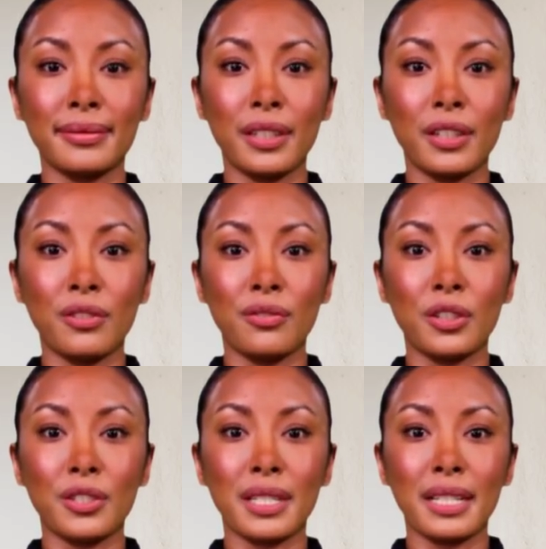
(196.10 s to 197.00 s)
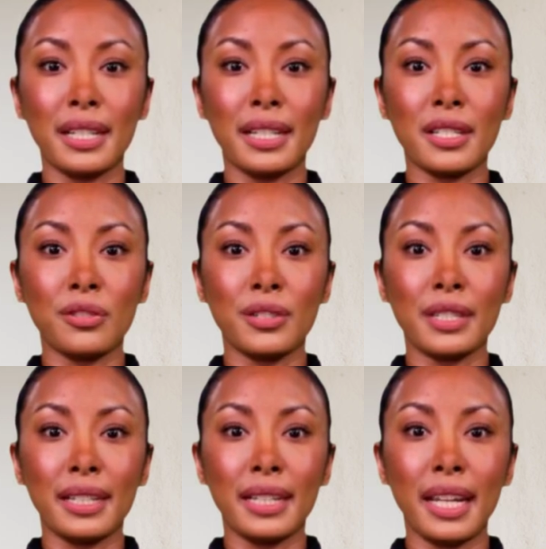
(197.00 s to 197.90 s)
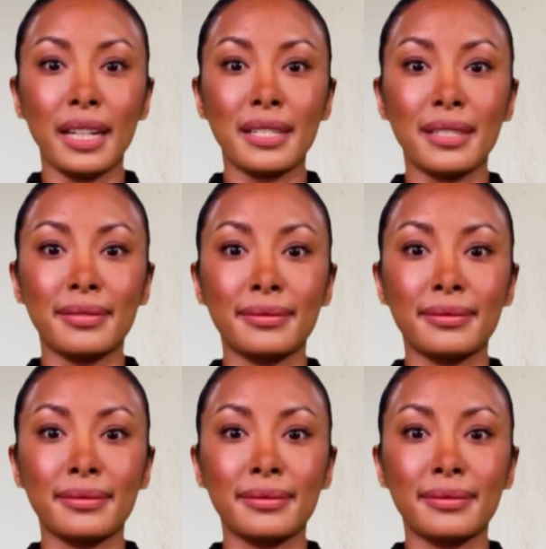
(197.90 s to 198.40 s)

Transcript: The first D is for delegate.